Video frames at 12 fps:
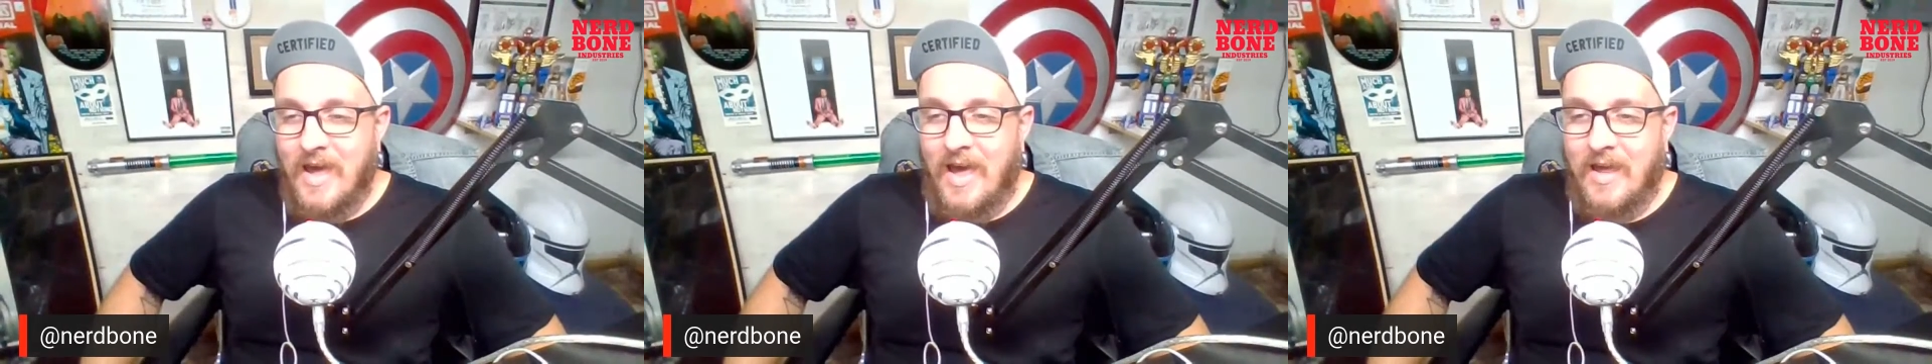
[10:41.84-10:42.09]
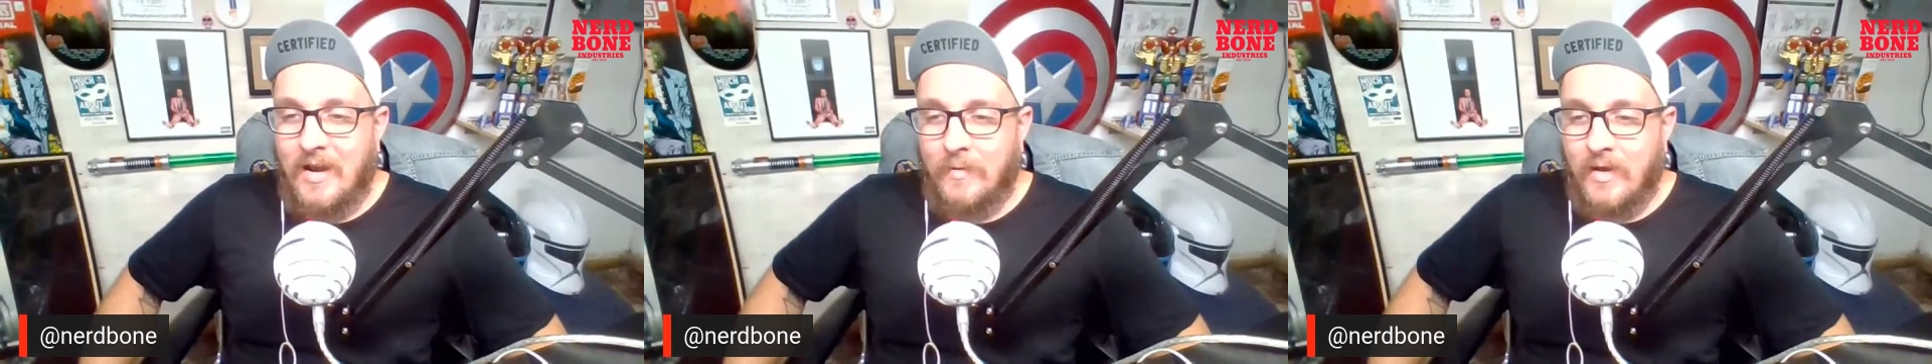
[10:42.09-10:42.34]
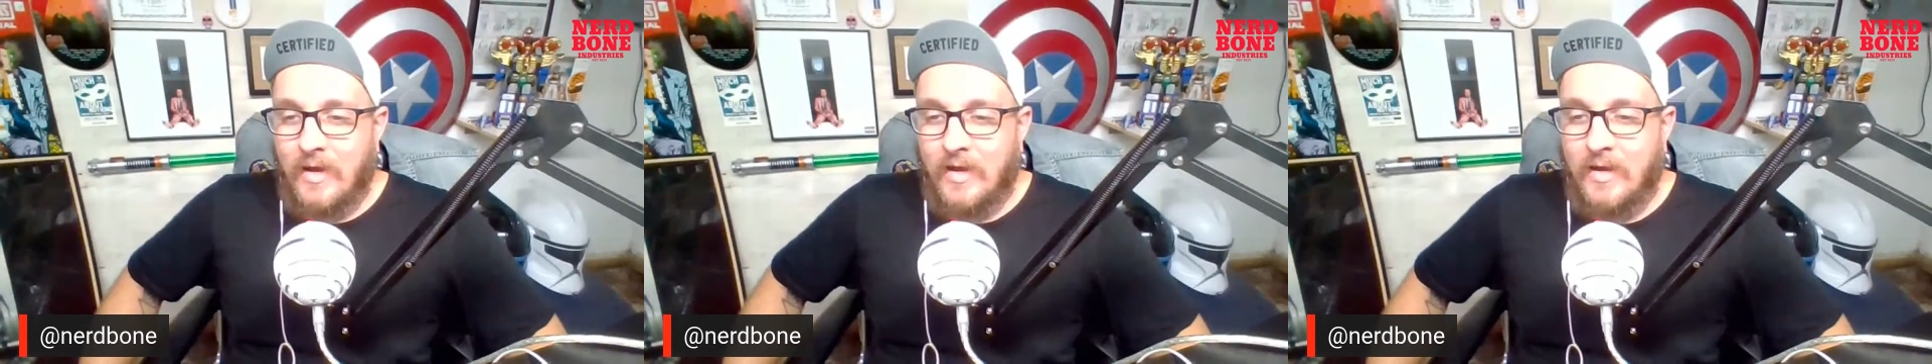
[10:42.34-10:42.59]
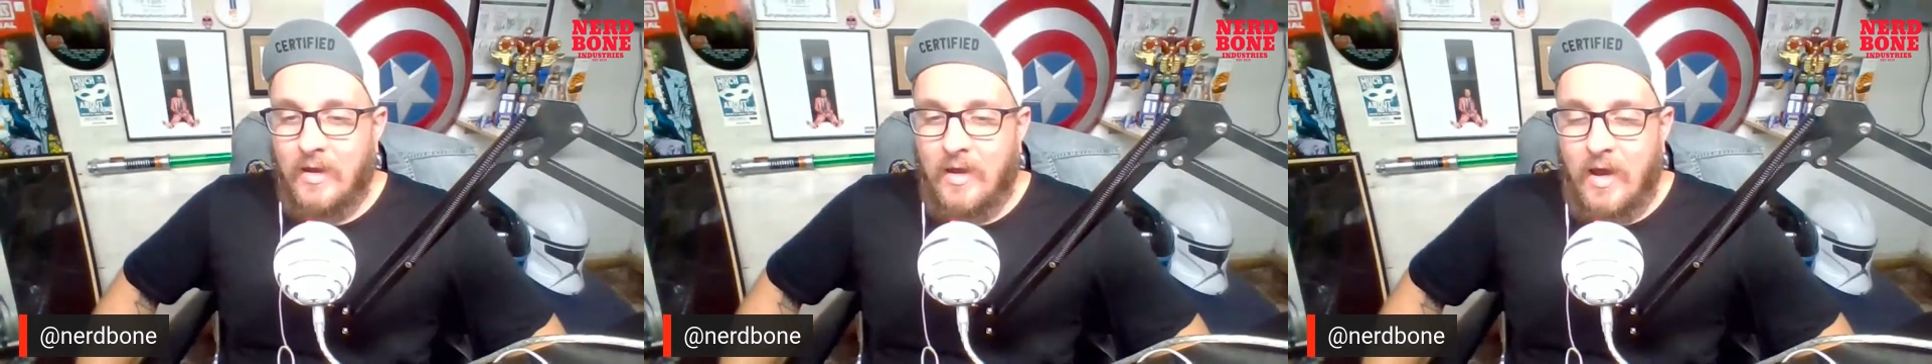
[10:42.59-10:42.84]
And I'm
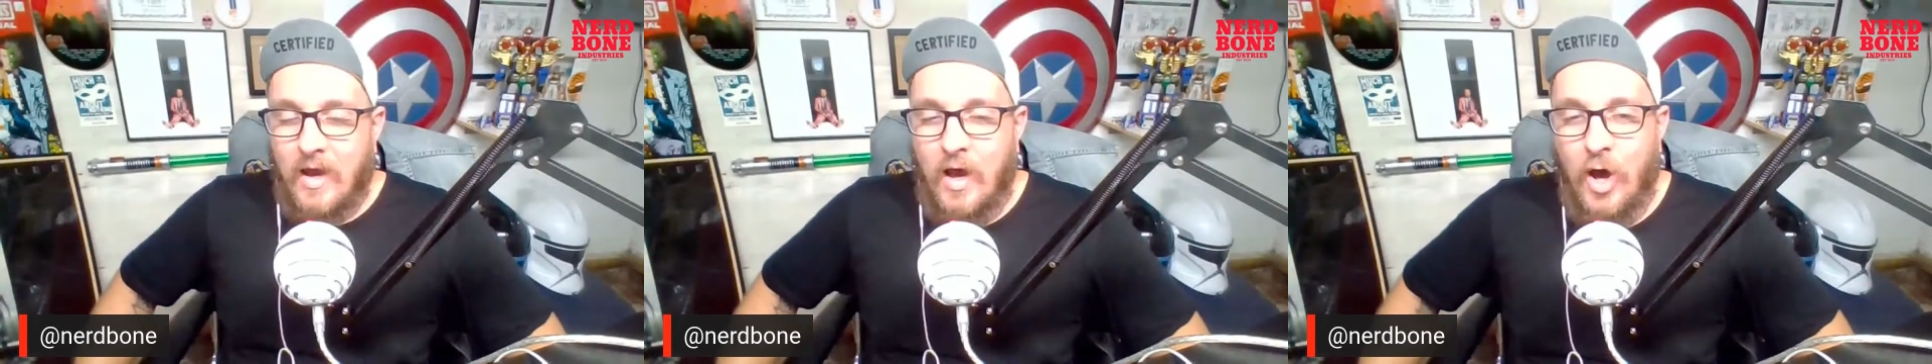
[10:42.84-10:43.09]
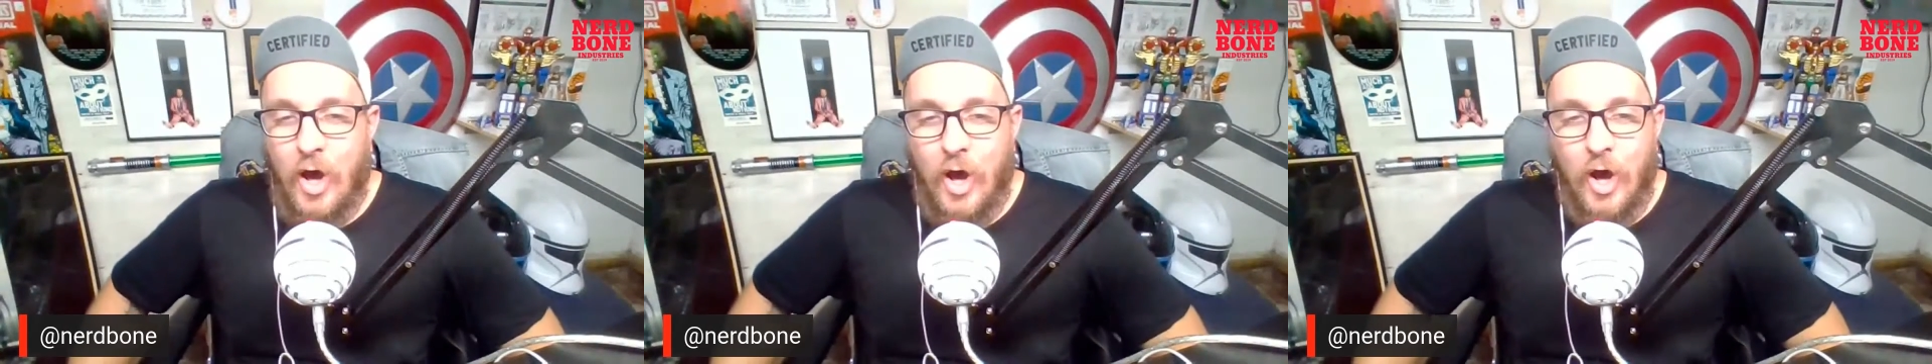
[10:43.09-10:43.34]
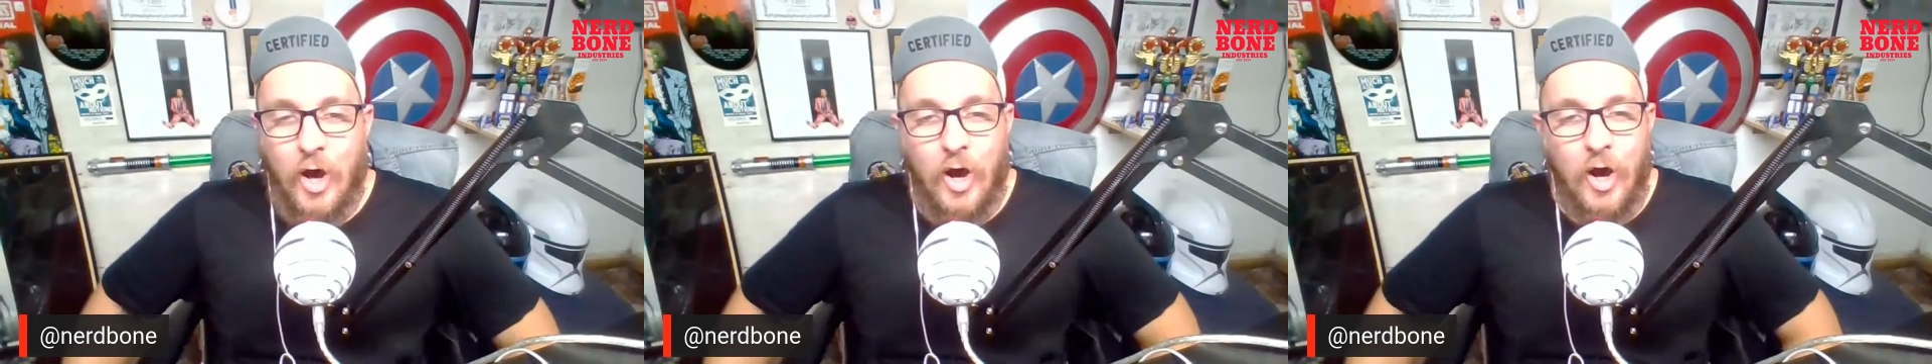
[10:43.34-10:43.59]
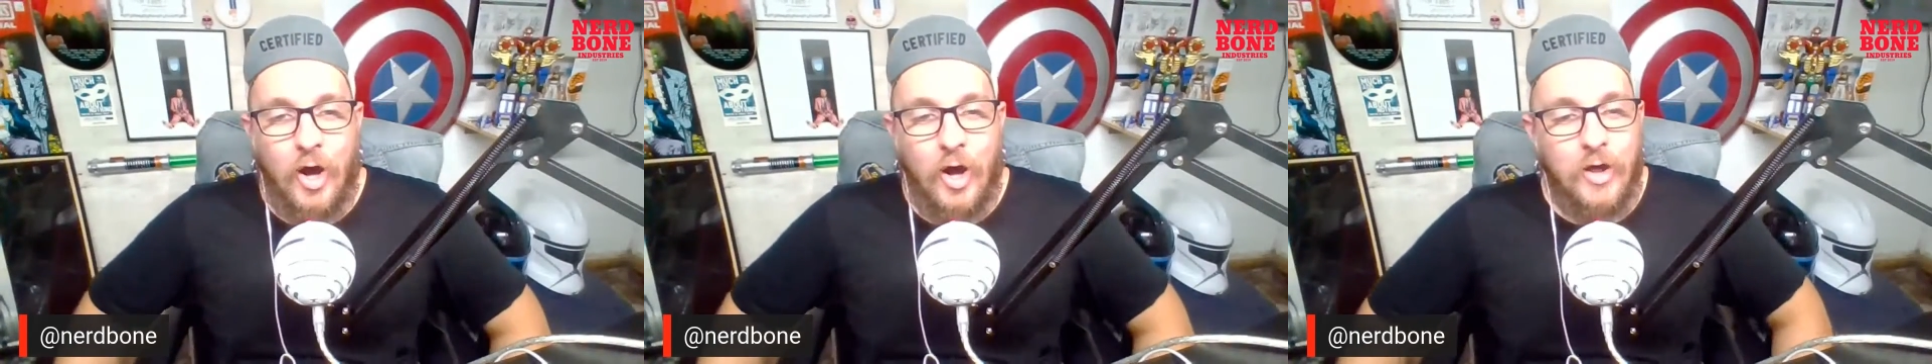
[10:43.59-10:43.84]
like,
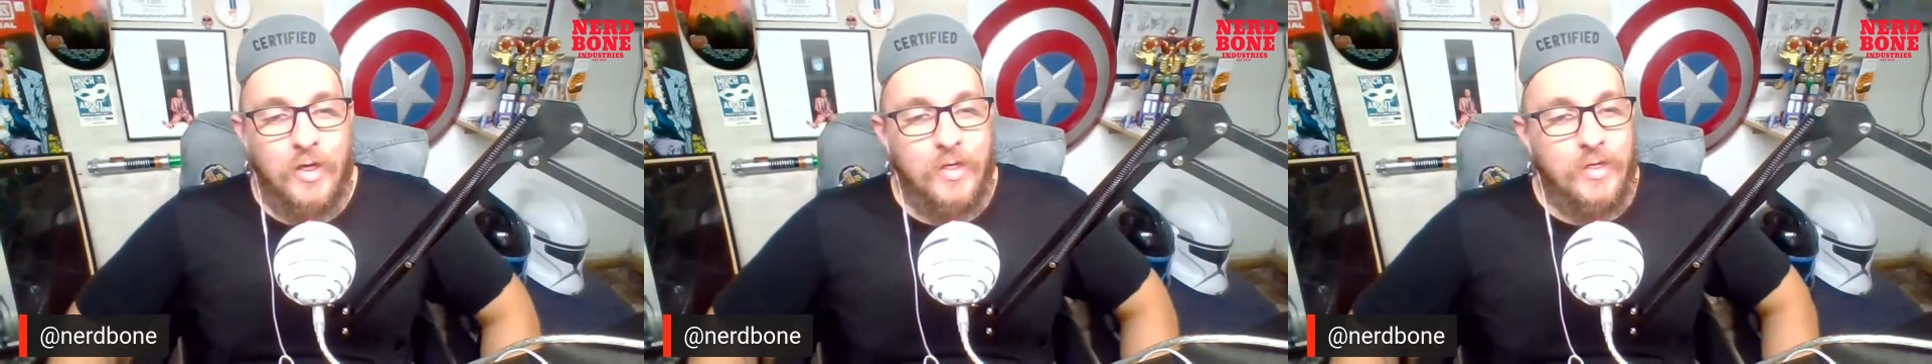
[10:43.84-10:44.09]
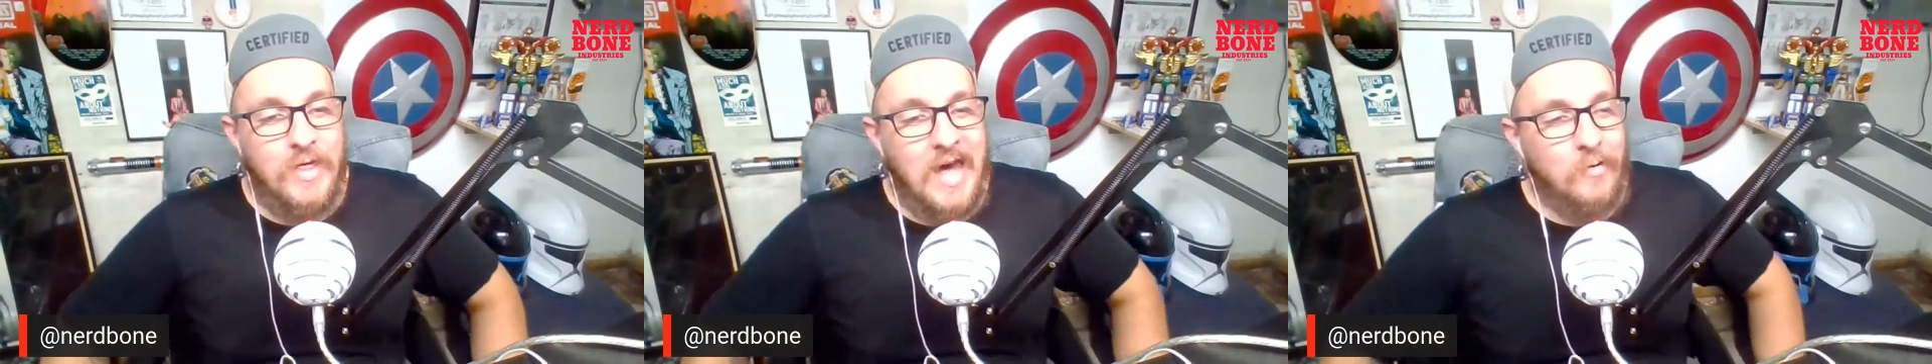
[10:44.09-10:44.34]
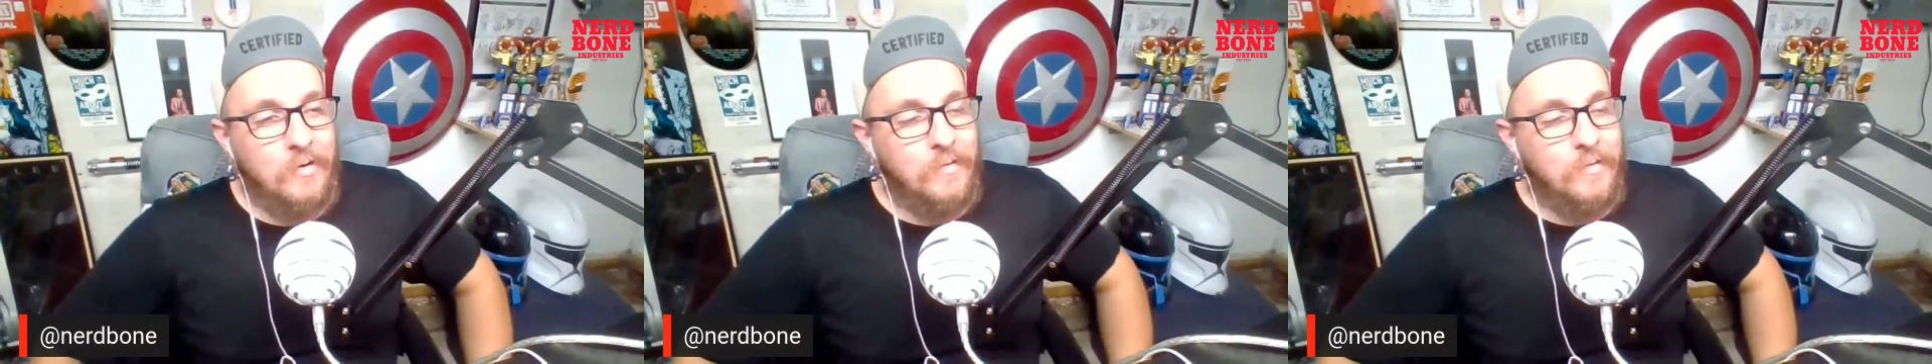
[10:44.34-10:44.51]
that